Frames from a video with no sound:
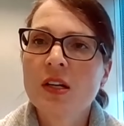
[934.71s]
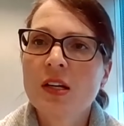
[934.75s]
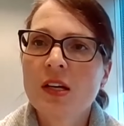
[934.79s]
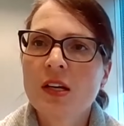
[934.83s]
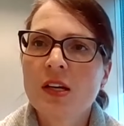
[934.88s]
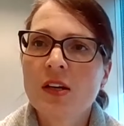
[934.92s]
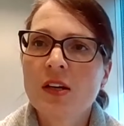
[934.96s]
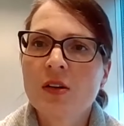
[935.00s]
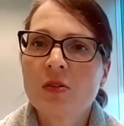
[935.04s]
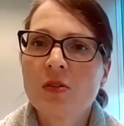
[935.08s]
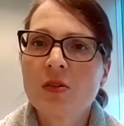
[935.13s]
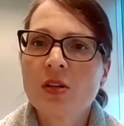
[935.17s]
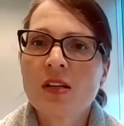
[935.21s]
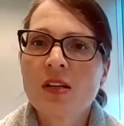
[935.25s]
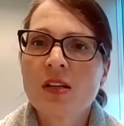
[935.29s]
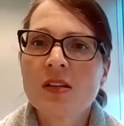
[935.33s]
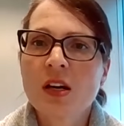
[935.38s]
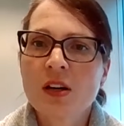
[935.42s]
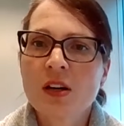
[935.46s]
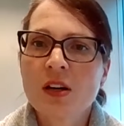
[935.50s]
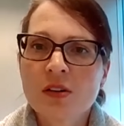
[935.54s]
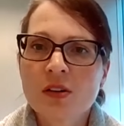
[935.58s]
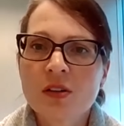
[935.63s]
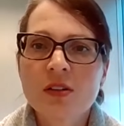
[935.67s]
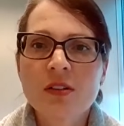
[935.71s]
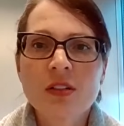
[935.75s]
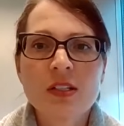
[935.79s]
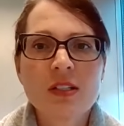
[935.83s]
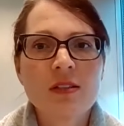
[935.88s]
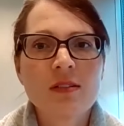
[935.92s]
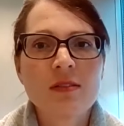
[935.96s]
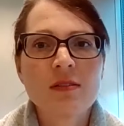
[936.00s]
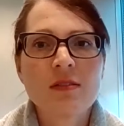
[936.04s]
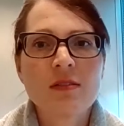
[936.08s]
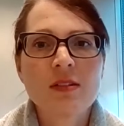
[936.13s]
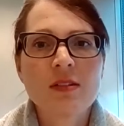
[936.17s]
you know, younger
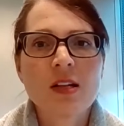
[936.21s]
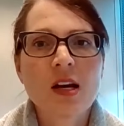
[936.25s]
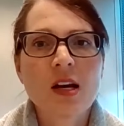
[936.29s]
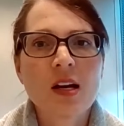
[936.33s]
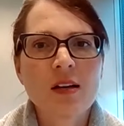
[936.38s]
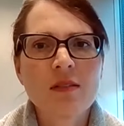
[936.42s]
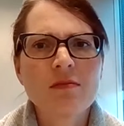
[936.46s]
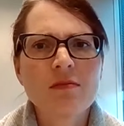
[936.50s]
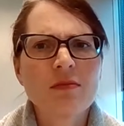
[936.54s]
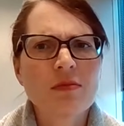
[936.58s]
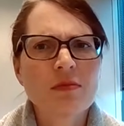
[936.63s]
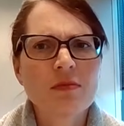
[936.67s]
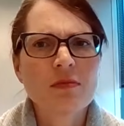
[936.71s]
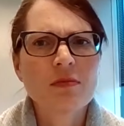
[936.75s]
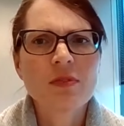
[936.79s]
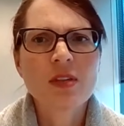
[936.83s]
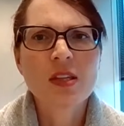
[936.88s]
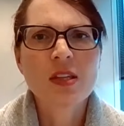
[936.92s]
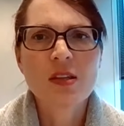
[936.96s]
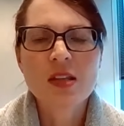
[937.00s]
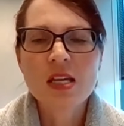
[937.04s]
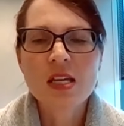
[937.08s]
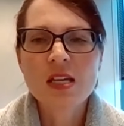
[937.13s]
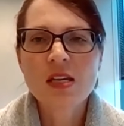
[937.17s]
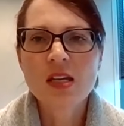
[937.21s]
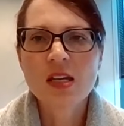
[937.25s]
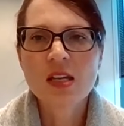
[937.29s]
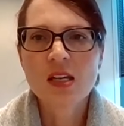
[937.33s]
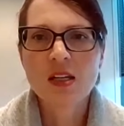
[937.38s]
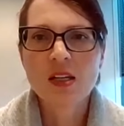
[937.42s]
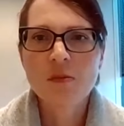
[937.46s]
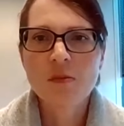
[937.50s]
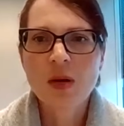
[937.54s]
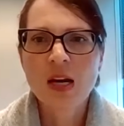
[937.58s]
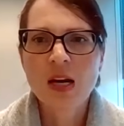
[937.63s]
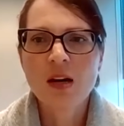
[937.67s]
and not
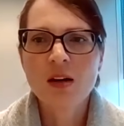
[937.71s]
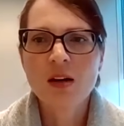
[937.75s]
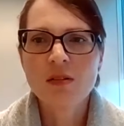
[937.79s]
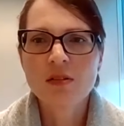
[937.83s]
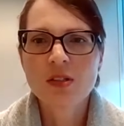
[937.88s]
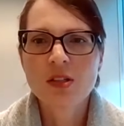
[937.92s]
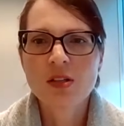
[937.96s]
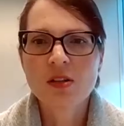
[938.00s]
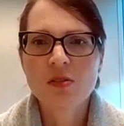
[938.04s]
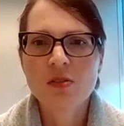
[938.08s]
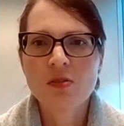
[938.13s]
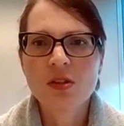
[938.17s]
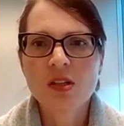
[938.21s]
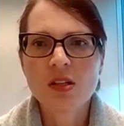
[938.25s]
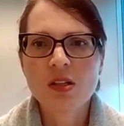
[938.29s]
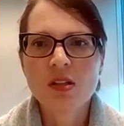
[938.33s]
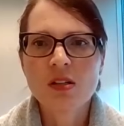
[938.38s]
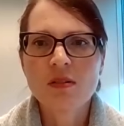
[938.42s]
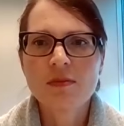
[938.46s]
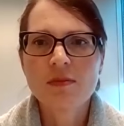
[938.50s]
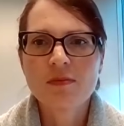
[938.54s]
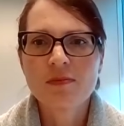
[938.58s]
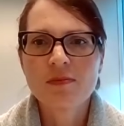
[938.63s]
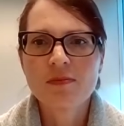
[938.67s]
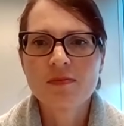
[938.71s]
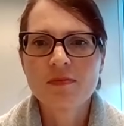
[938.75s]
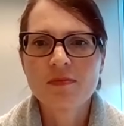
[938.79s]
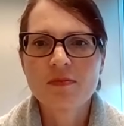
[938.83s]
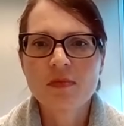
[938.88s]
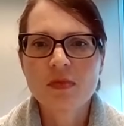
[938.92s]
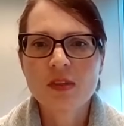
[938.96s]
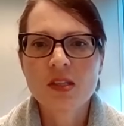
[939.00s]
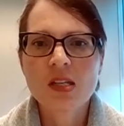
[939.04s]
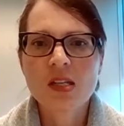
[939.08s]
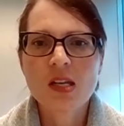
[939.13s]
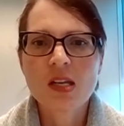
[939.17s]
thinking about, you know, the
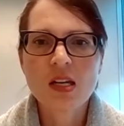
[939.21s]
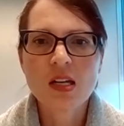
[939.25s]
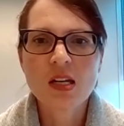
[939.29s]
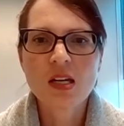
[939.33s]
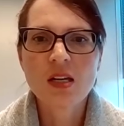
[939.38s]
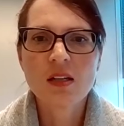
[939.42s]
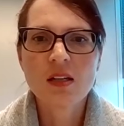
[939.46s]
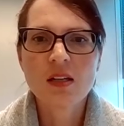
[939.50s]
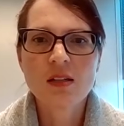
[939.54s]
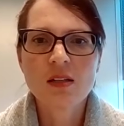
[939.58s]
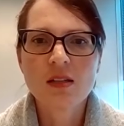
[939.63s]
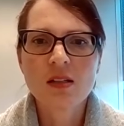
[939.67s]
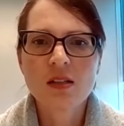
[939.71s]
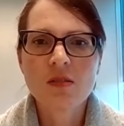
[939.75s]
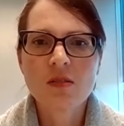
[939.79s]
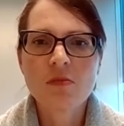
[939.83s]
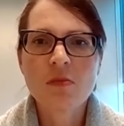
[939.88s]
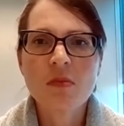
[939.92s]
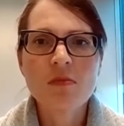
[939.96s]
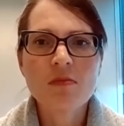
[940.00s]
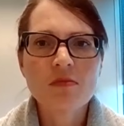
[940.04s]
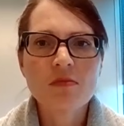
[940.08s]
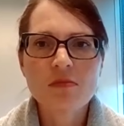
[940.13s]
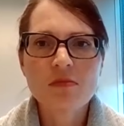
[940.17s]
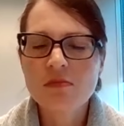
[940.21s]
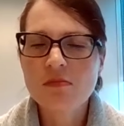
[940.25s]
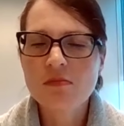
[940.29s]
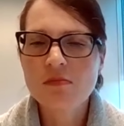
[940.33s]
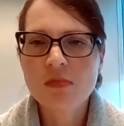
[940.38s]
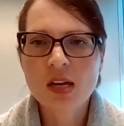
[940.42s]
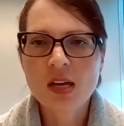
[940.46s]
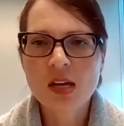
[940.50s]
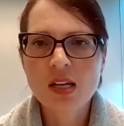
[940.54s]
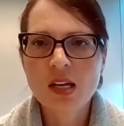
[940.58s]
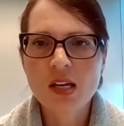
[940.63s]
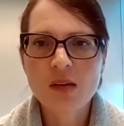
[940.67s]
needing the
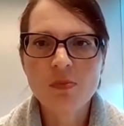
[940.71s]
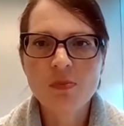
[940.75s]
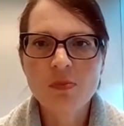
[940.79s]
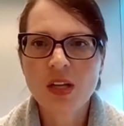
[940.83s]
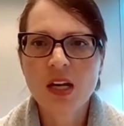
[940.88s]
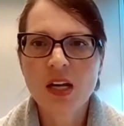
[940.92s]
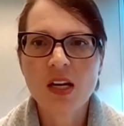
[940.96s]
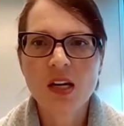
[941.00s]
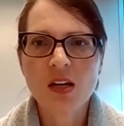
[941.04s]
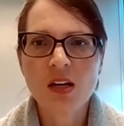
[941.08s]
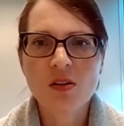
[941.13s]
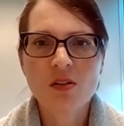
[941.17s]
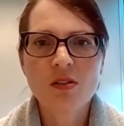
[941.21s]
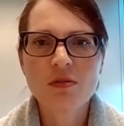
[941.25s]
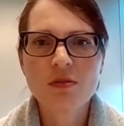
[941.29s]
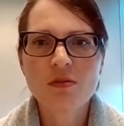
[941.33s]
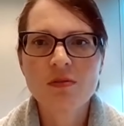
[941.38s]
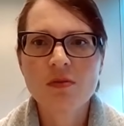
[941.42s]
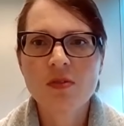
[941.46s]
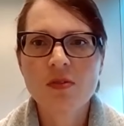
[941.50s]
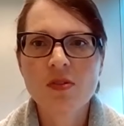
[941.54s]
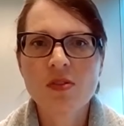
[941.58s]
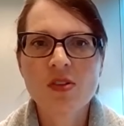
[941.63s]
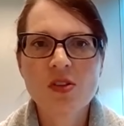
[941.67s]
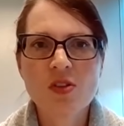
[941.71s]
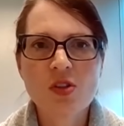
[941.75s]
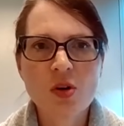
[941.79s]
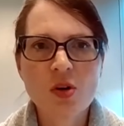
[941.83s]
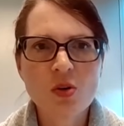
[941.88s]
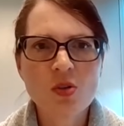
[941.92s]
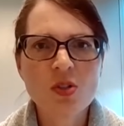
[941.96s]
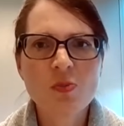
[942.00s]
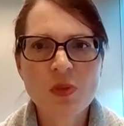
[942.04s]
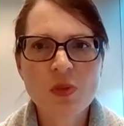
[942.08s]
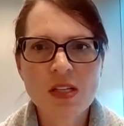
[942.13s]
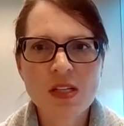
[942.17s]
Medicaid planning or
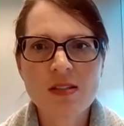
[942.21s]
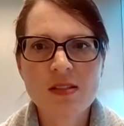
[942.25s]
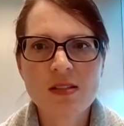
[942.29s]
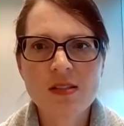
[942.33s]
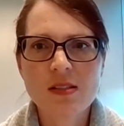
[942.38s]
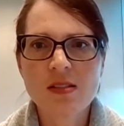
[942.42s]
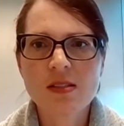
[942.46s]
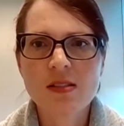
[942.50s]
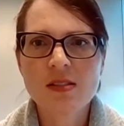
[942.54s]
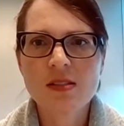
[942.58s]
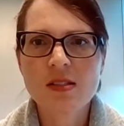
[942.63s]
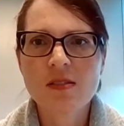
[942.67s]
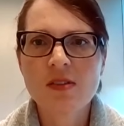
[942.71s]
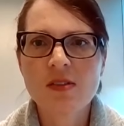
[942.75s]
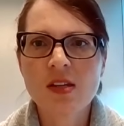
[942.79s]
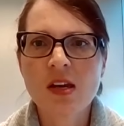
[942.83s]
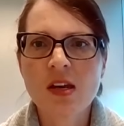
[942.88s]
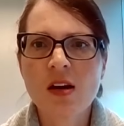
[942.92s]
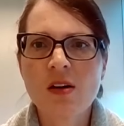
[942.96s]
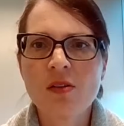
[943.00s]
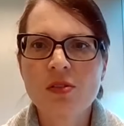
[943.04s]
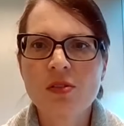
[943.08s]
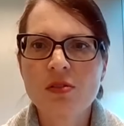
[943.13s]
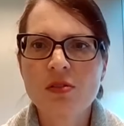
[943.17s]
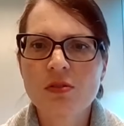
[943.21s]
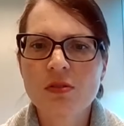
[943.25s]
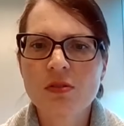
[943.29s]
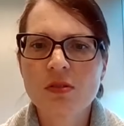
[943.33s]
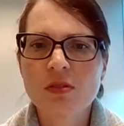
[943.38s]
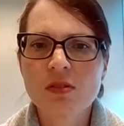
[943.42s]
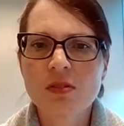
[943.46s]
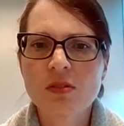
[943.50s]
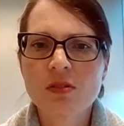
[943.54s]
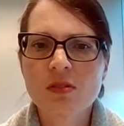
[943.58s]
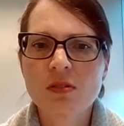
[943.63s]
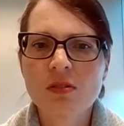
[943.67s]
those pieces of the elder
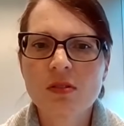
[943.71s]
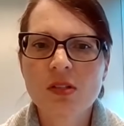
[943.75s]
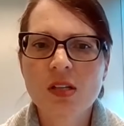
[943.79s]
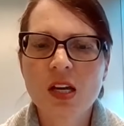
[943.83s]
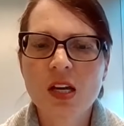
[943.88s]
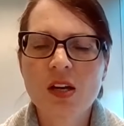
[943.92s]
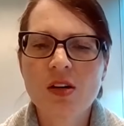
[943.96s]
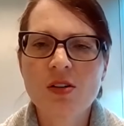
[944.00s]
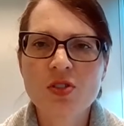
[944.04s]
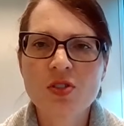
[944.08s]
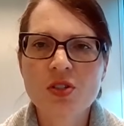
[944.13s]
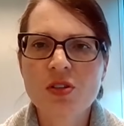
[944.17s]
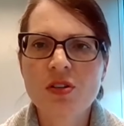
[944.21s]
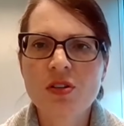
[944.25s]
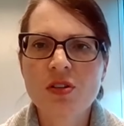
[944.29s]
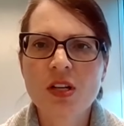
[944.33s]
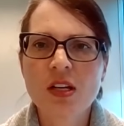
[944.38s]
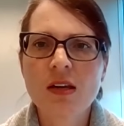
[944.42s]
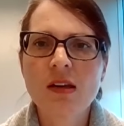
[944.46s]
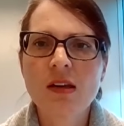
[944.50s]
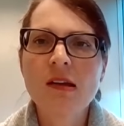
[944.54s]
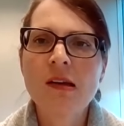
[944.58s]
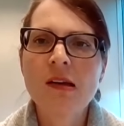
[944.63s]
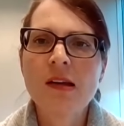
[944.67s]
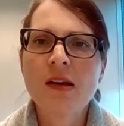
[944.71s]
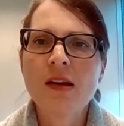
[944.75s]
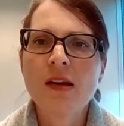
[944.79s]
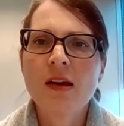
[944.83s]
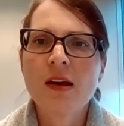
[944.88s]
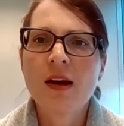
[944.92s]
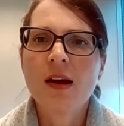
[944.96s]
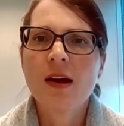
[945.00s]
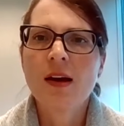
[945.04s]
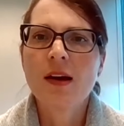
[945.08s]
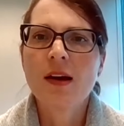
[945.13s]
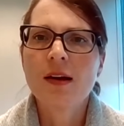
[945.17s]
care journey,
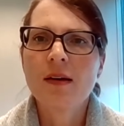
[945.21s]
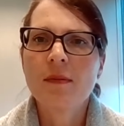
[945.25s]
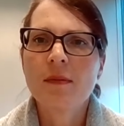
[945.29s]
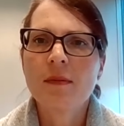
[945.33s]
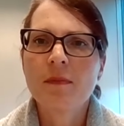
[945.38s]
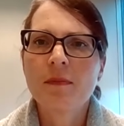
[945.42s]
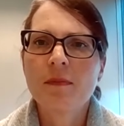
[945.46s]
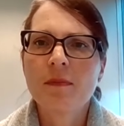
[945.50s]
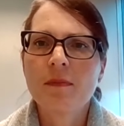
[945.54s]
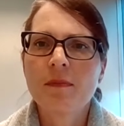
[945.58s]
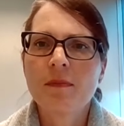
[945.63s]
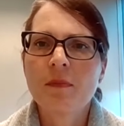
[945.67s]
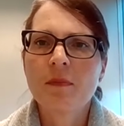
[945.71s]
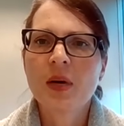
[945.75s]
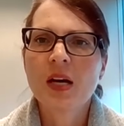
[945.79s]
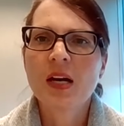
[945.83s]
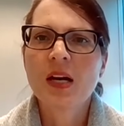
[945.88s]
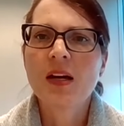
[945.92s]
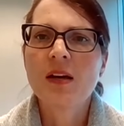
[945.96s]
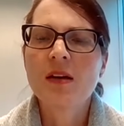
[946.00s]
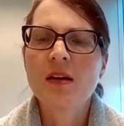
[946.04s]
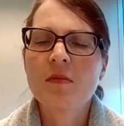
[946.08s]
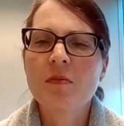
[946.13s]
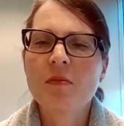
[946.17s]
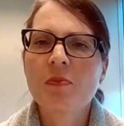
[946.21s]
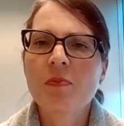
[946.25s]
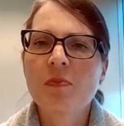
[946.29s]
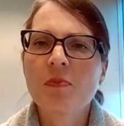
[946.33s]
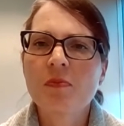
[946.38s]
um, but